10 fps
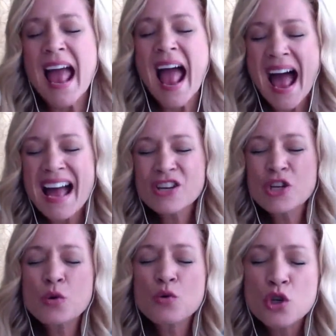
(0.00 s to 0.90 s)
As
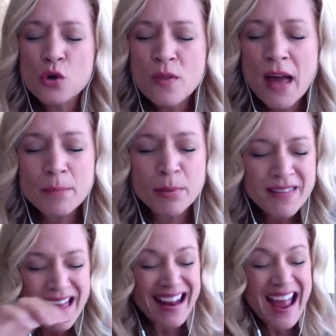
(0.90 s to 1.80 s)
you do that, be
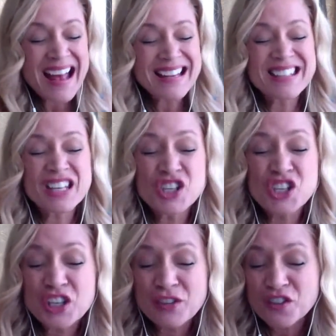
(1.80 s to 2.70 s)
that, as the
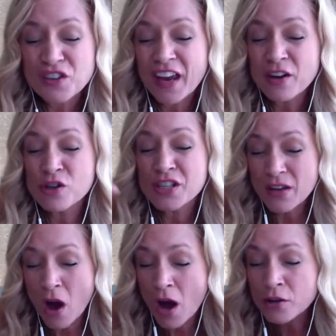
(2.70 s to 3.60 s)
shift of energies
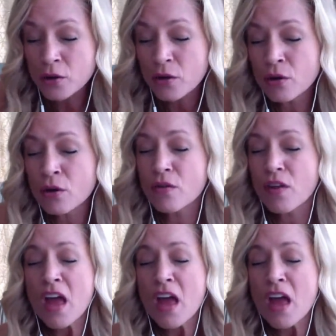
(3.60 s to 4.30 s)
on your earth